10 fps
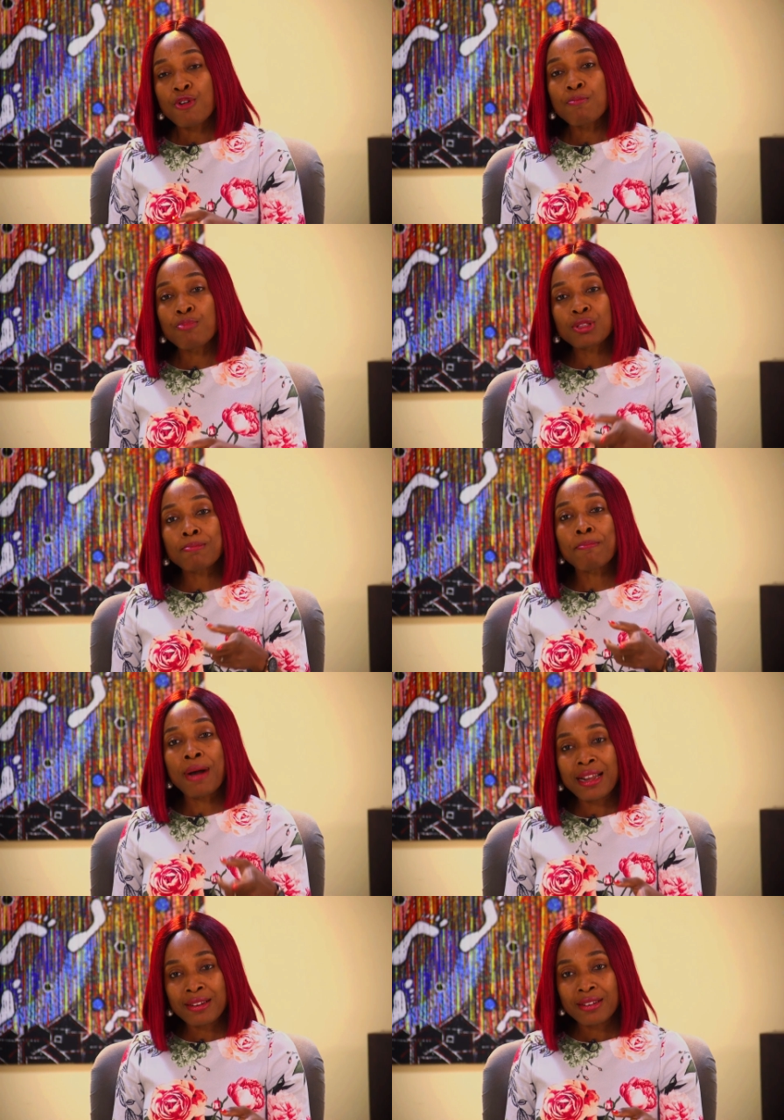from both
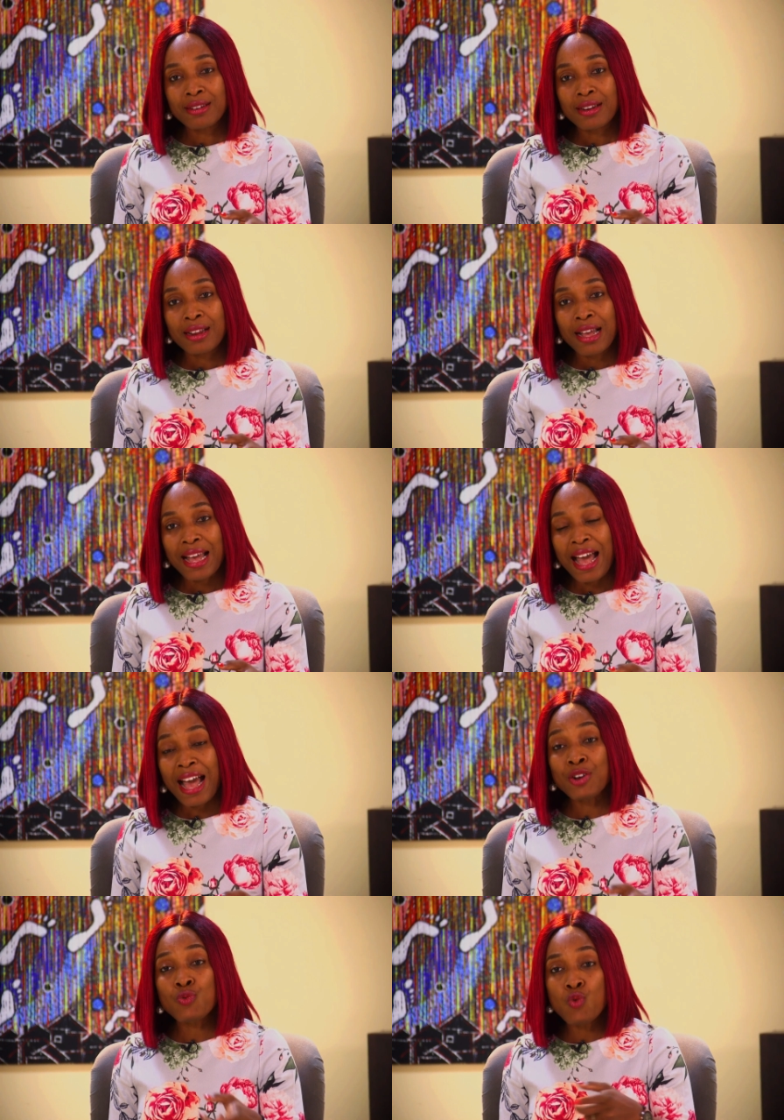man
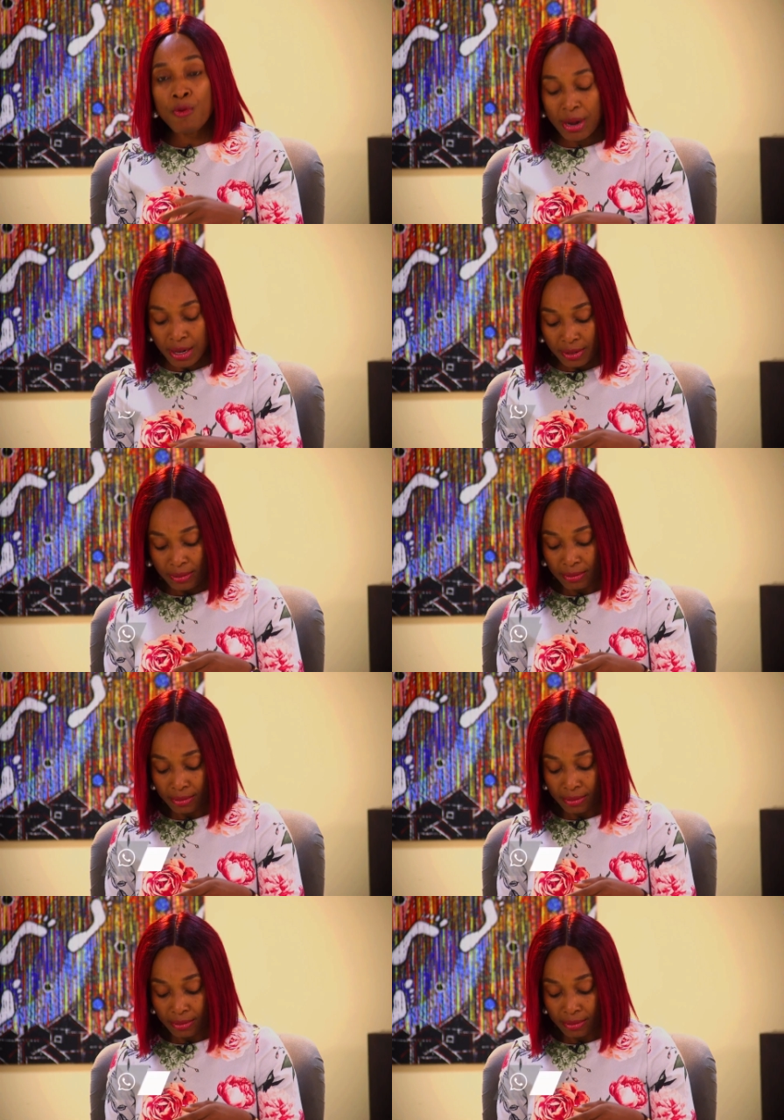and woman.